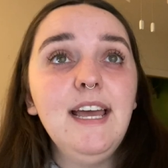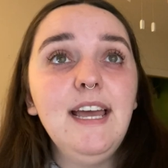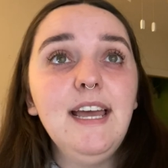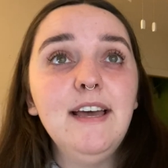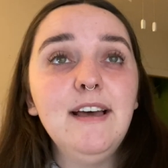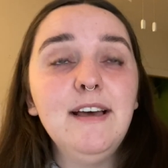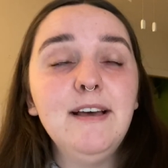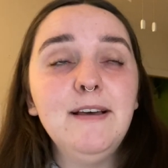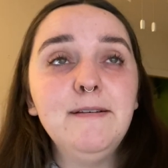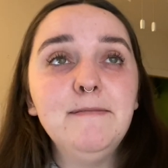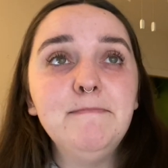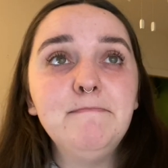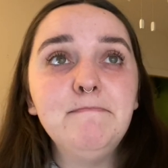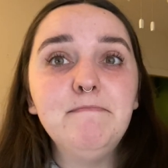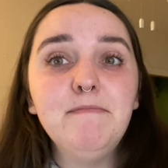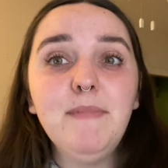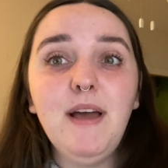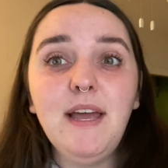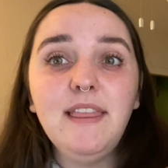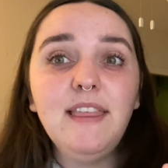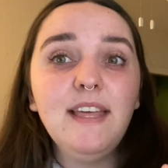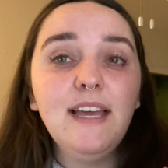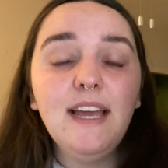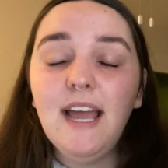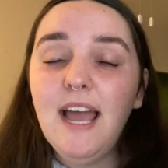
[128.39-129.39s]
Um,
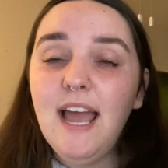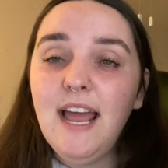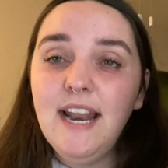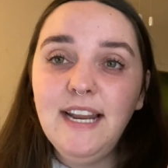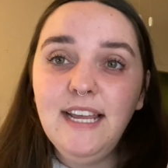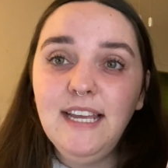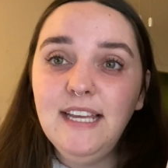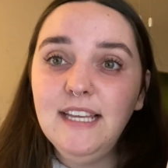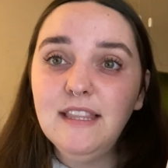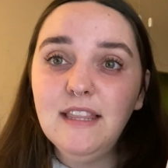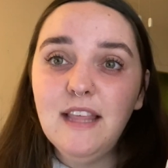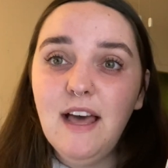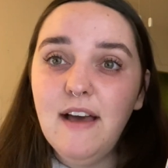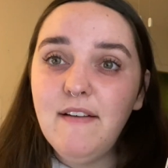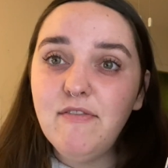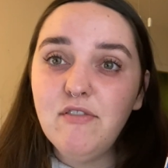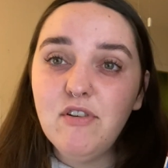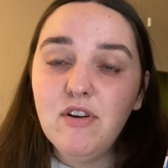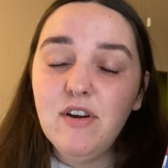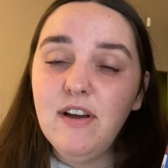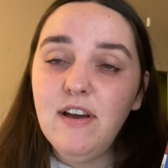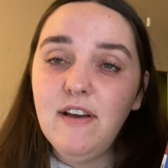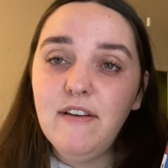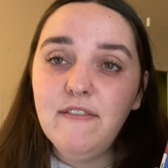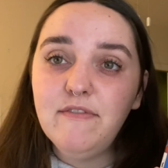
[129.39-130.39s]
I think any
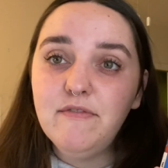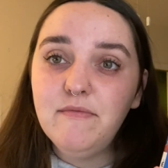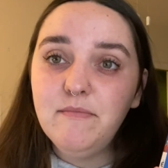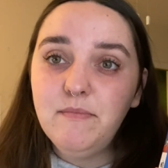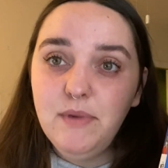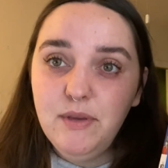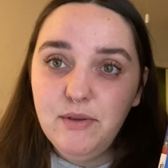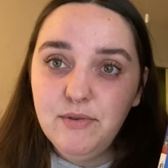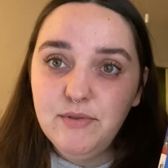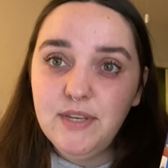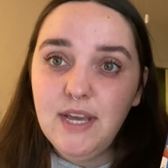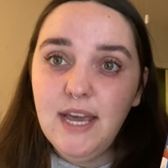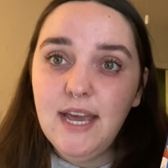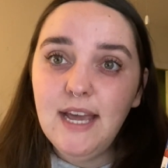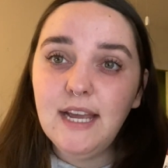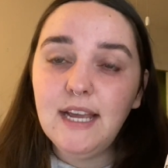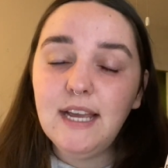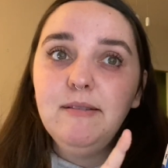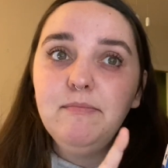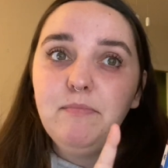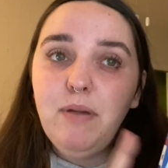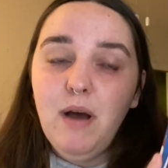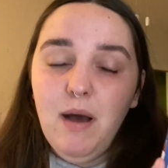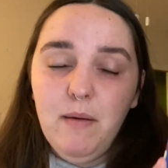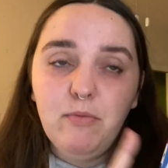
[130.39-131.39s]
lover of
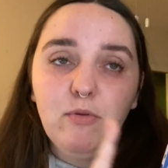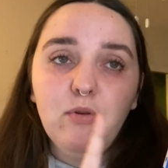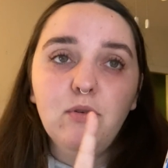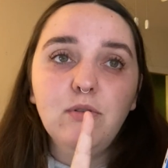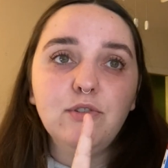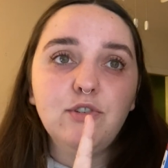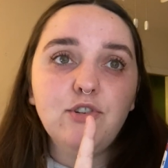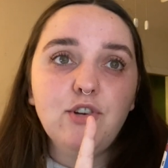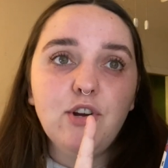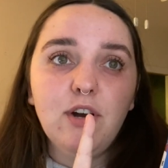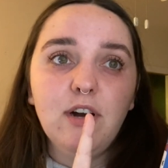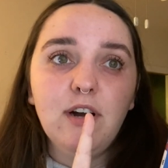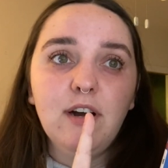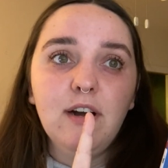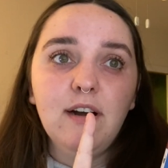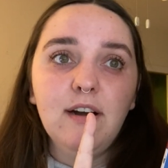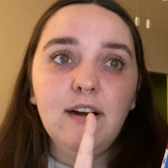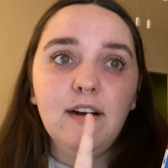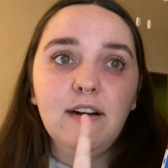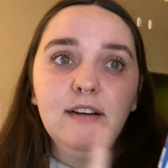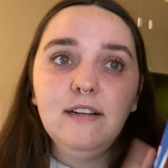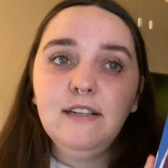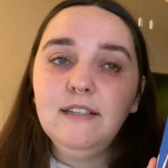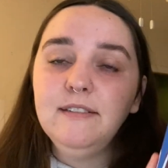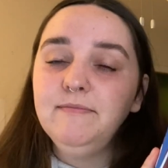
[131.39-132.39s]
music, pop
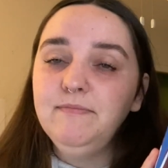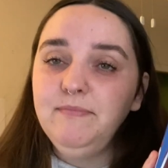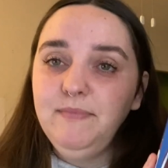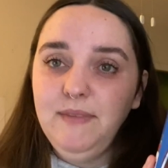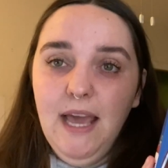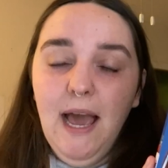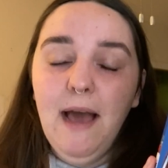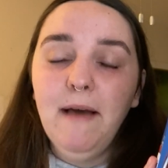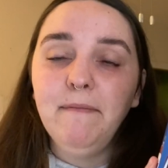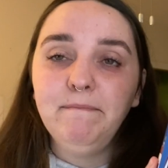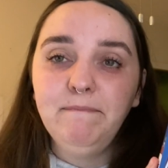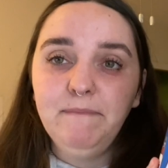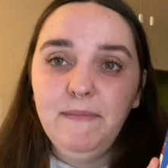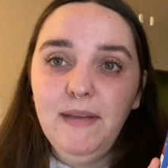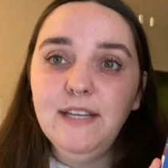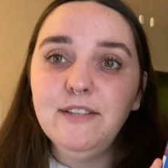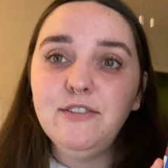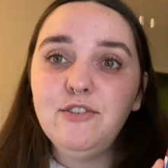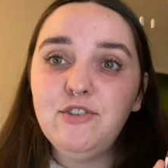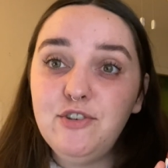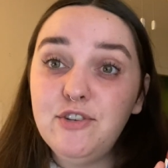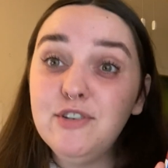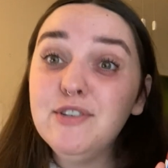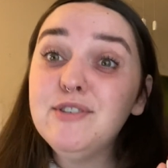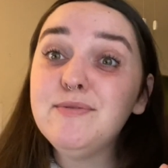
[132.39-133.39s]
culture, yeah,
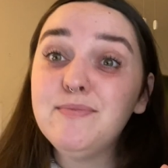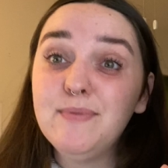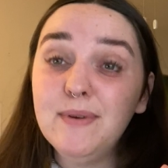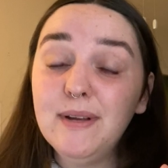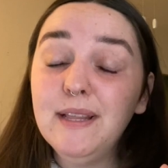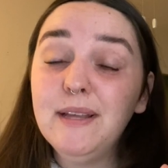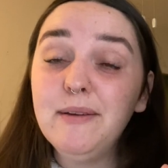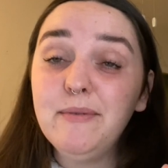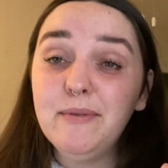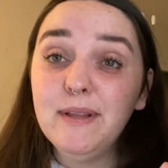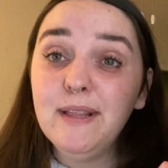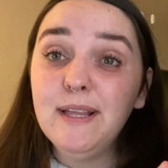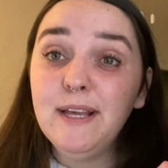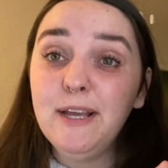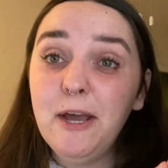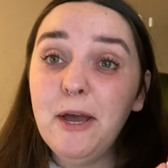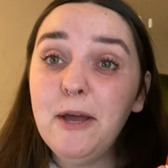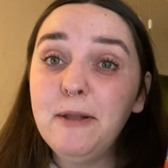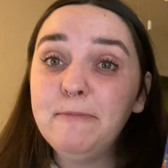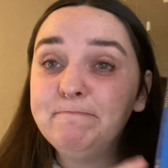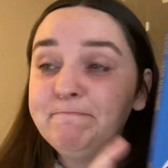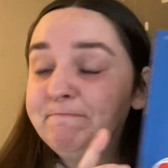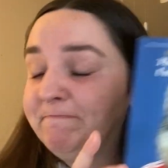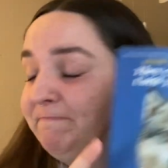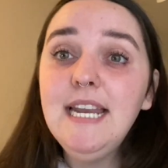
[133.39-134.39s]
it's just really, really
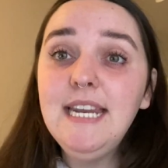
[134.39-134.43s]
good.